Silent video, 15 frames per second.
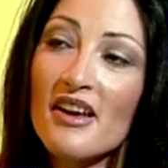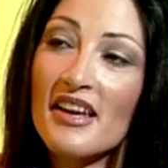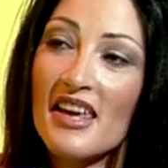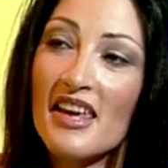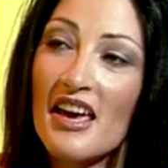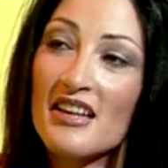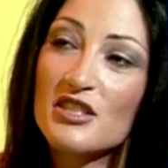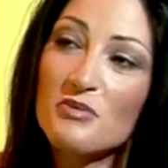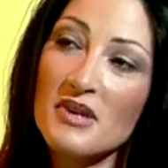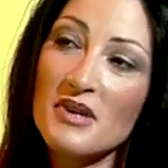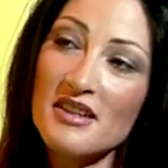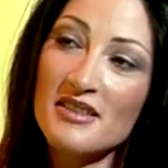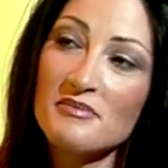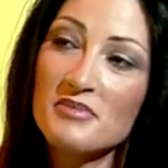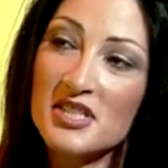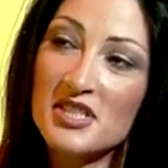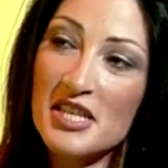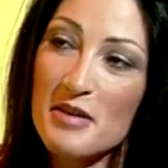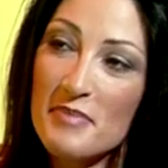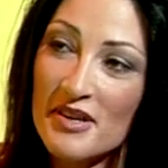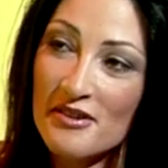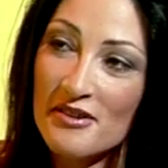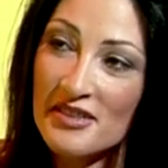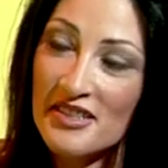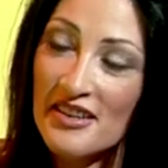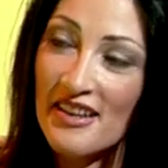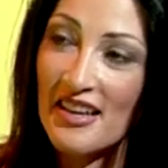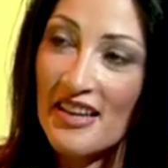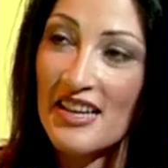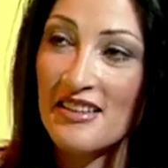I get is when I'm sleeping on a night, I
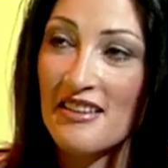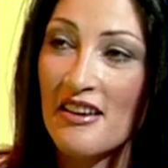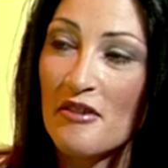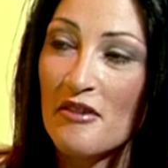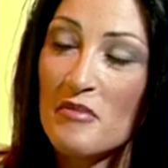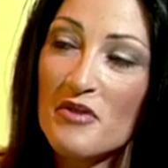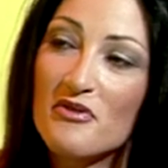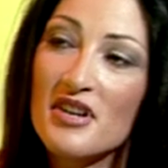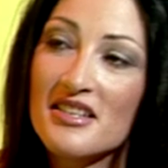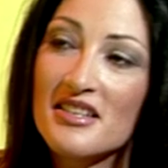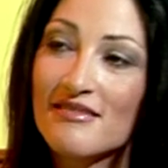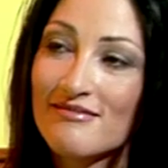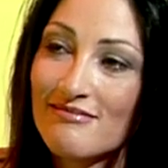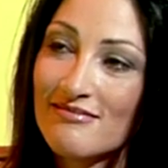can't lie on my front.